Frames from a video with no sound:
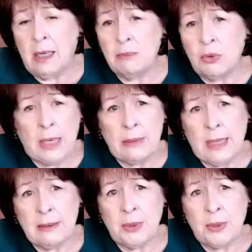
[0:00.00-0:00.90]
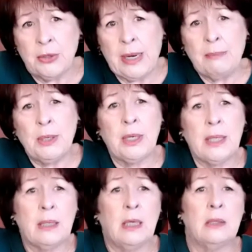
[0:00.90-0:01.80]
dried raspberry
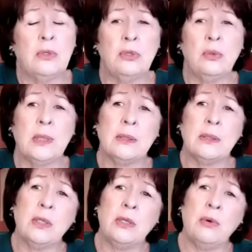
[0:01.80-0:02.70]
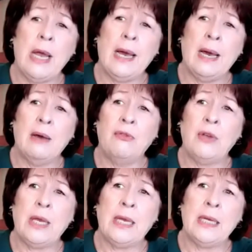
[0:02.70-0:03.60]
cranberry to it, so that you have
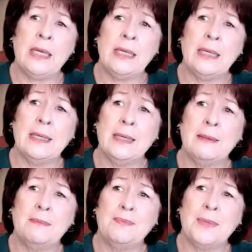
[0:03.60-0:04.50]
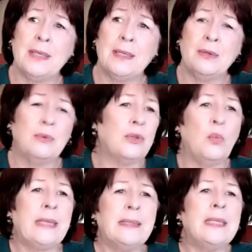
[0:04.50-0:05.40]
the
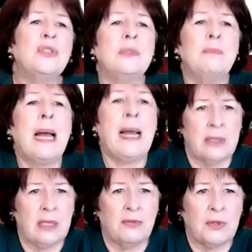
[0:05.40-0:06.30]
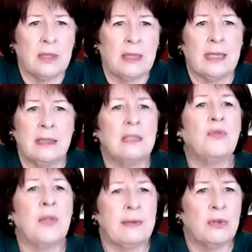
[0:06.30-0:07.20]
white tea is just mild enough that these
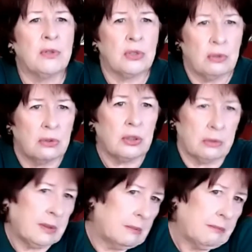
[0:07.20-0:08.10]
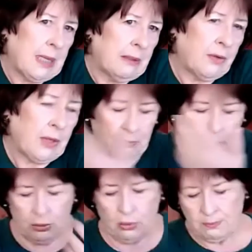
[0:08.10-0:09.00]
flavors kind of come
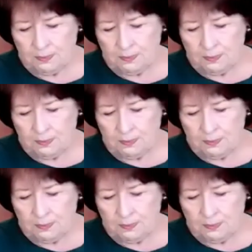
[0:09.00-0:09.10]
through.